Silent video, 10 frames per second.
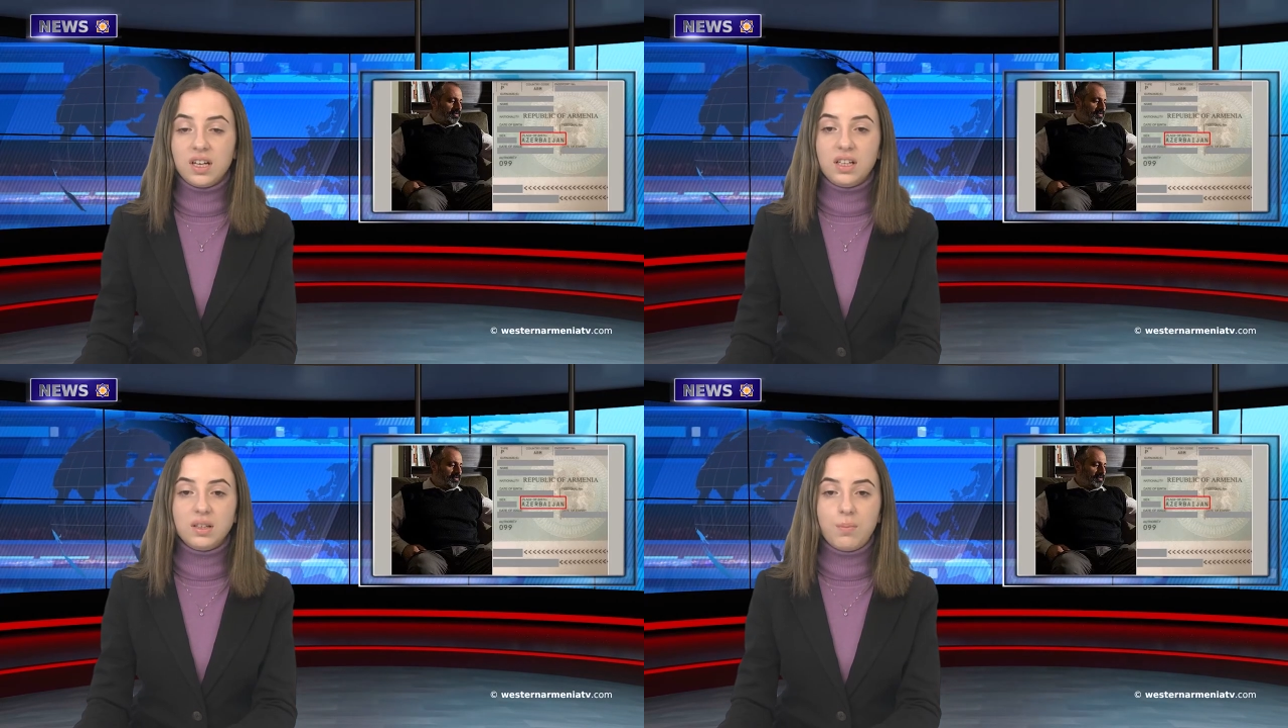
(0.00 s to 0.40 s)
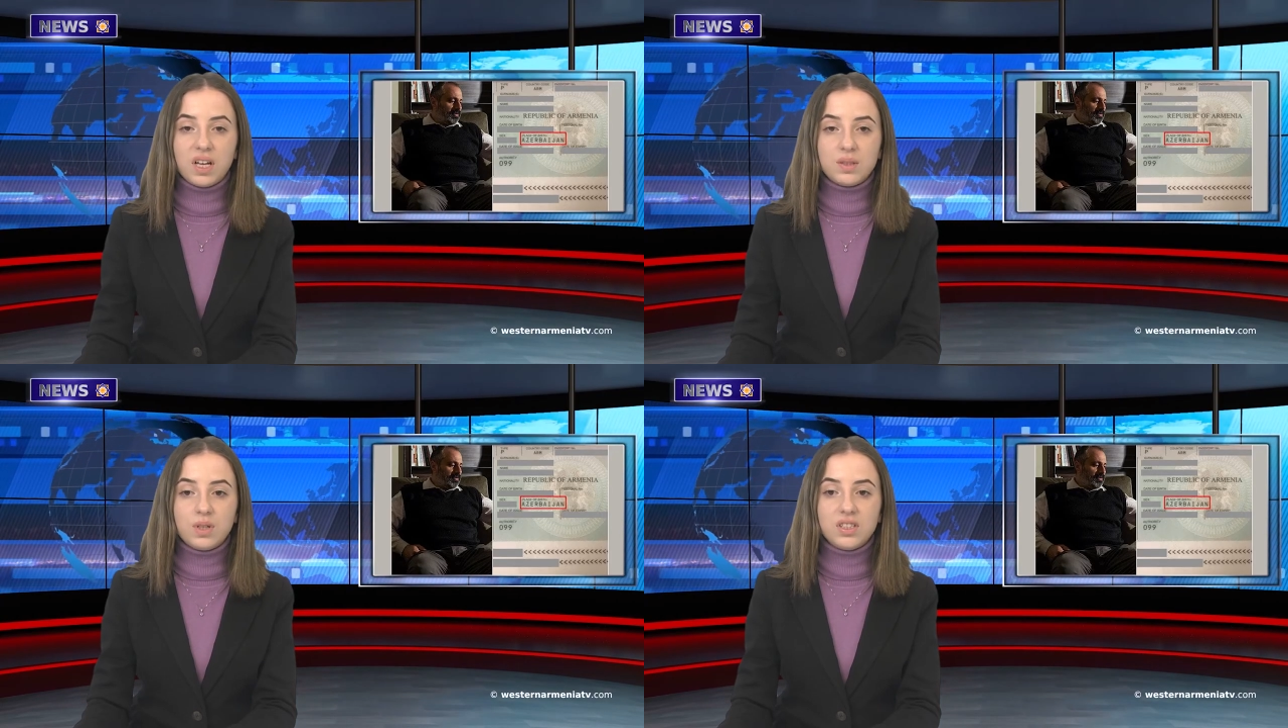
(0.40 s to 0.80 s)
in the
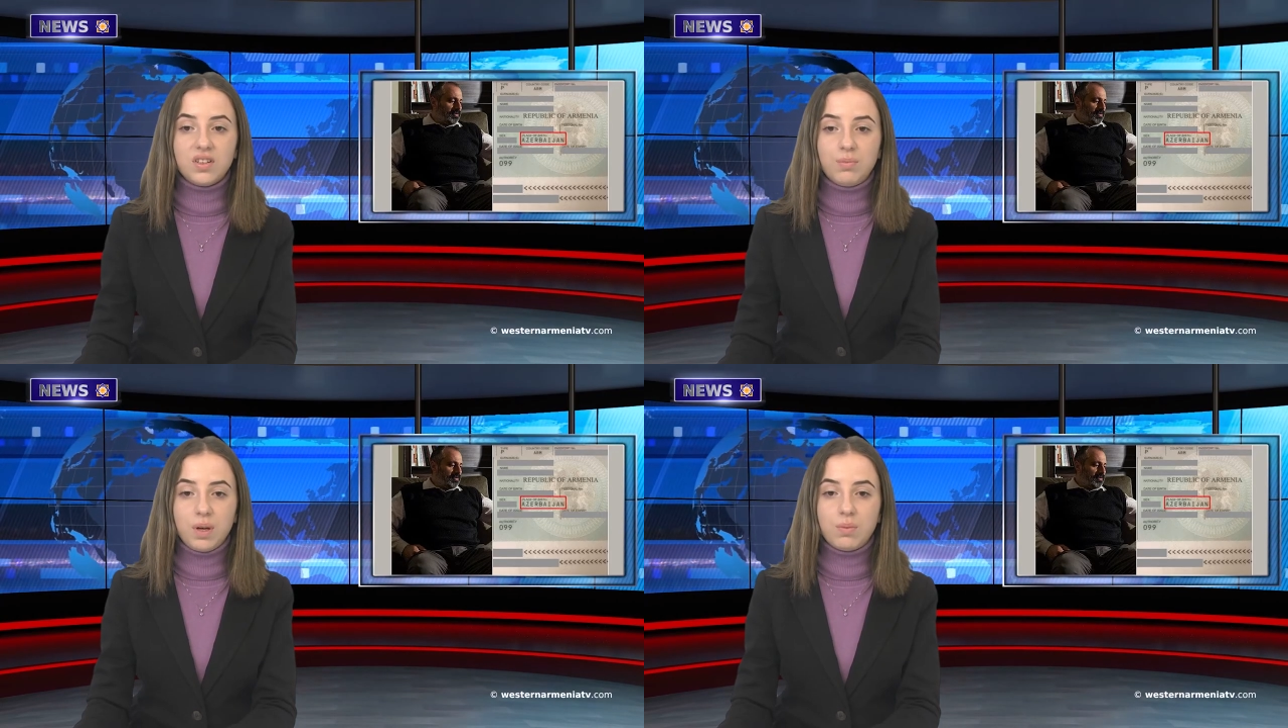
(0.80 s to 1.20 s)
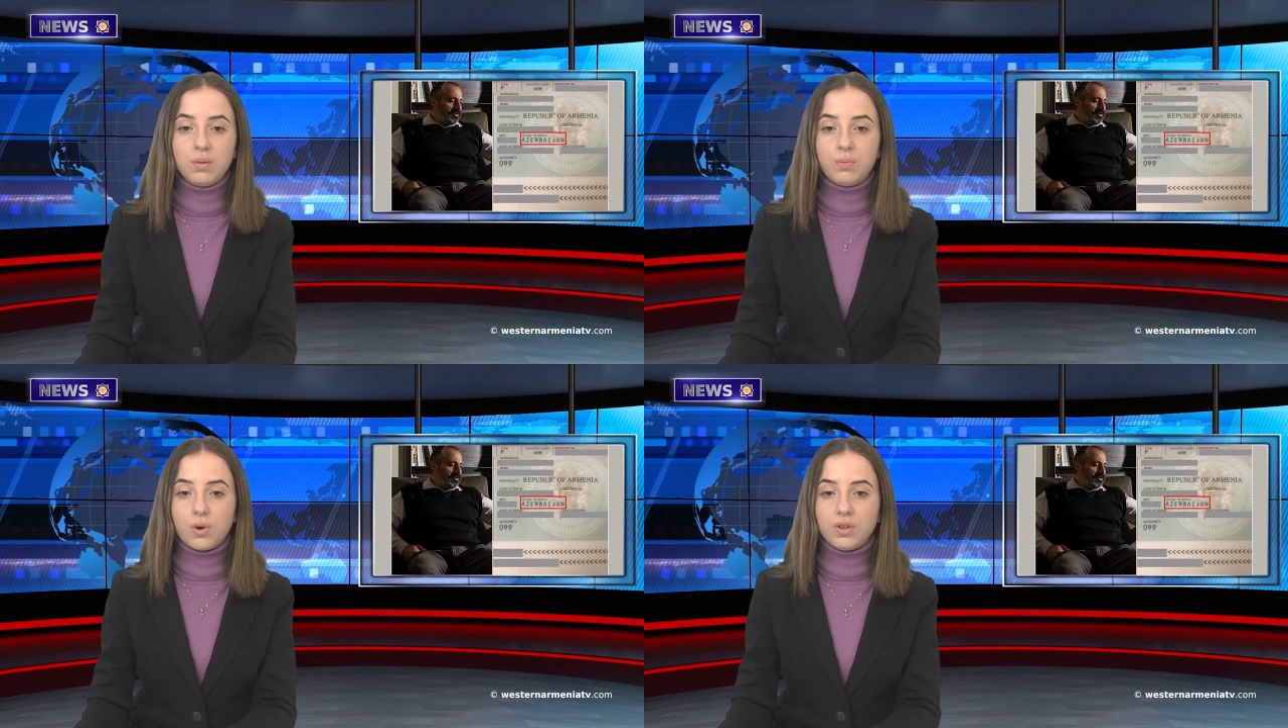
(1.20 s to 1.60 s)
passports of
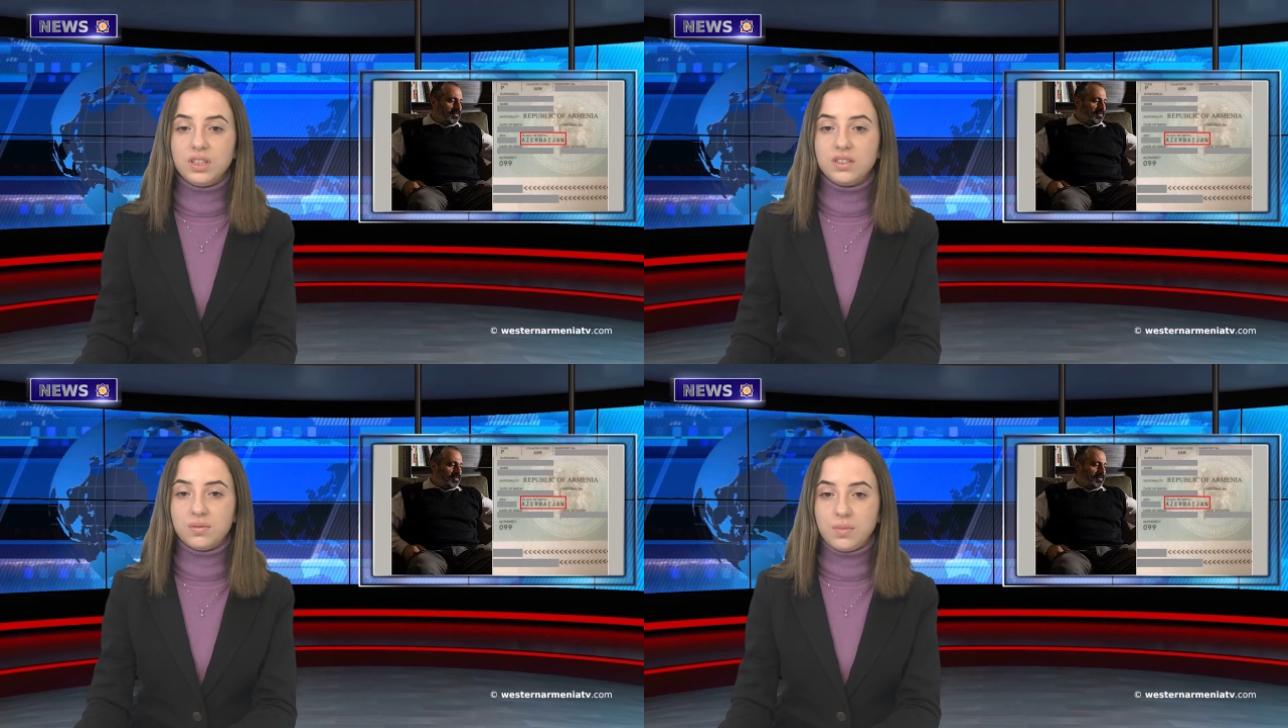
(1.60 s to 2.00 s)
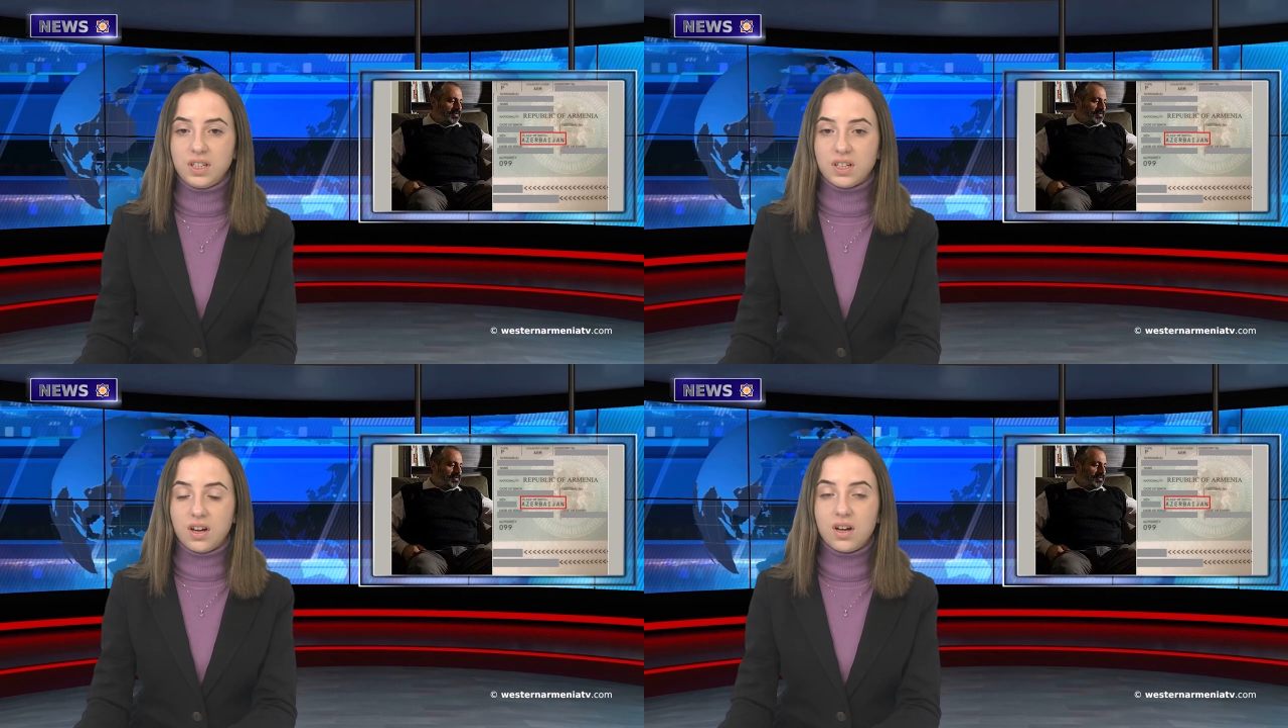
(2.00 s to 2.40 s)
people born in
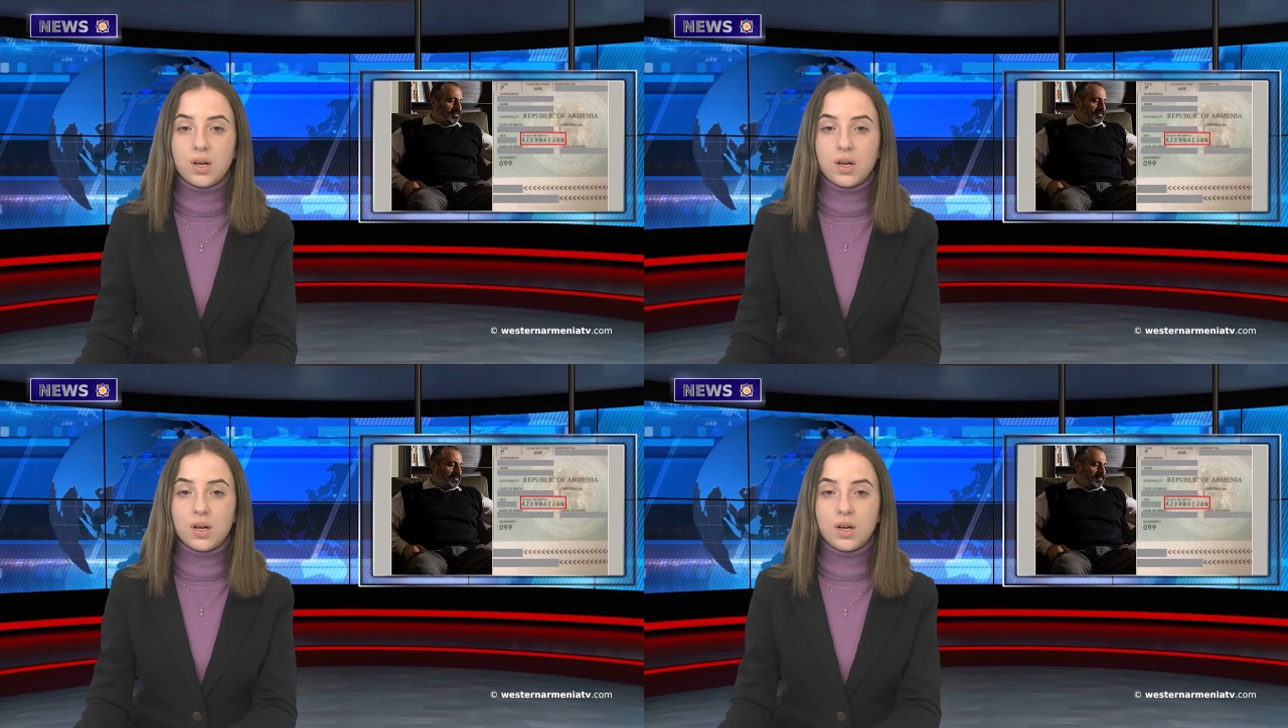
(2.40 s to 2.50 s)
Armenia?